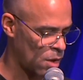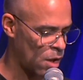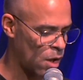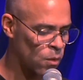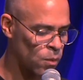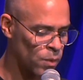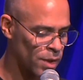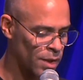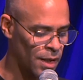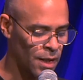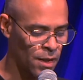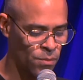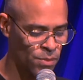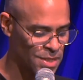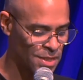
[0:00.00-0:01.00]
Owen and I
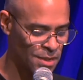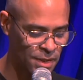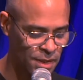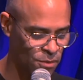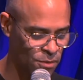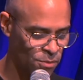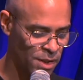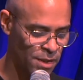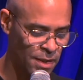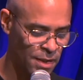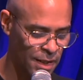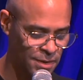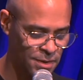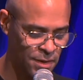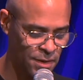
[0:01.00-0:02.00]
recently
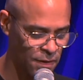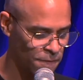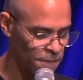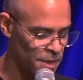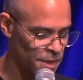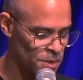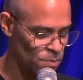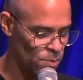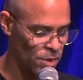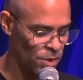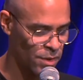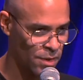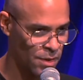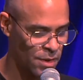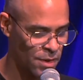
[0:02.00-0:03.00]
reconnected on
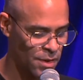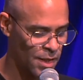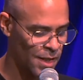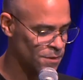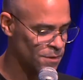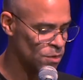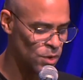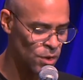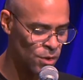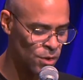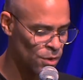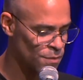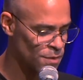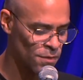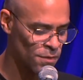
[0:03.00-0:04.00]
Facebook after
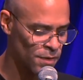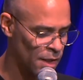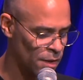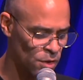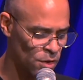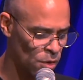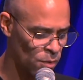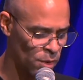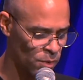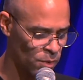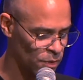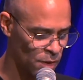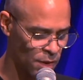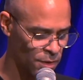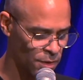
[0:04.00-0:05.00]
years of not knowing what
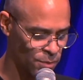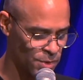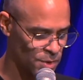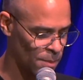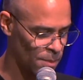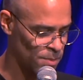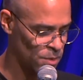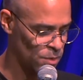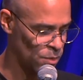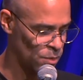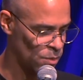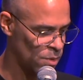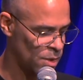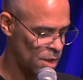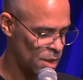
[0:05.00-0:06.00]
the other was up to.